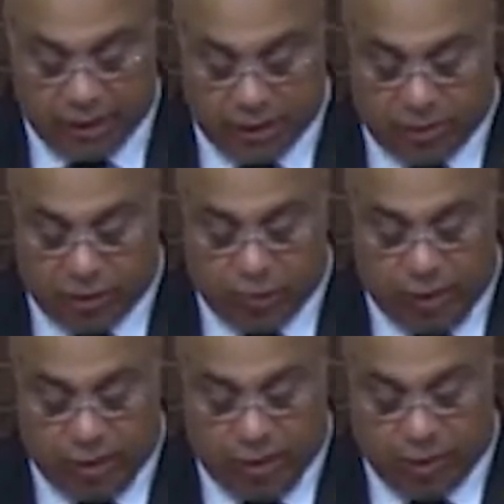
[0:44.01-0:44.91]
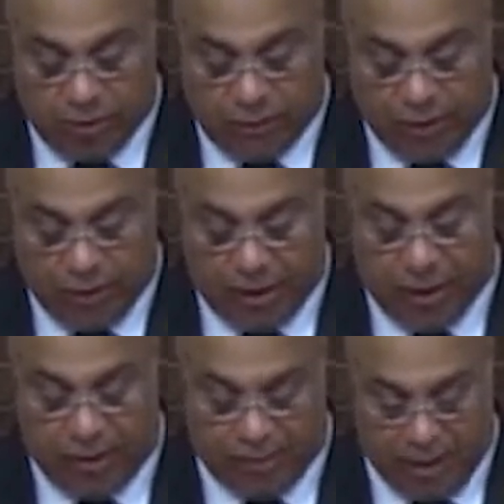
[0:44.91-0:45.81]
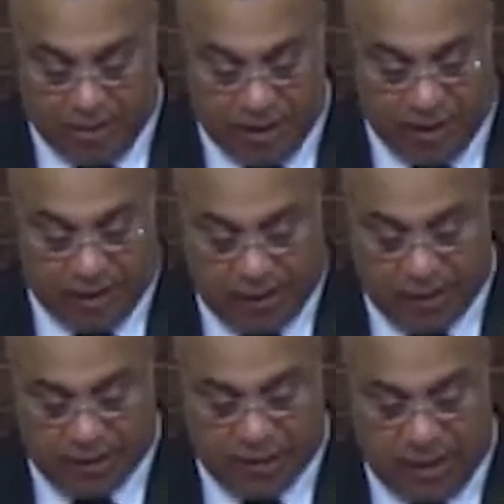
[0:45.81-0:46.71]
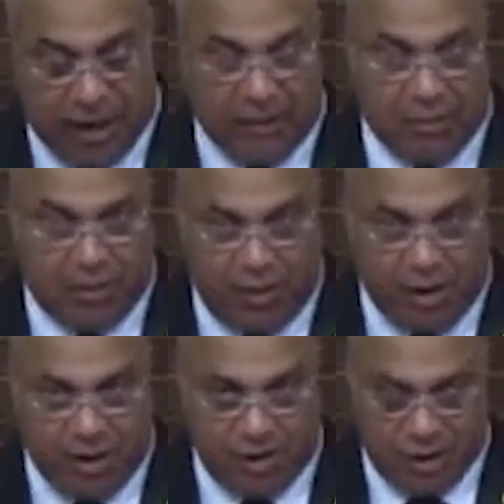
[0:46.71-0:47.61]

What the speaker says: so that you may glorify God by making his name great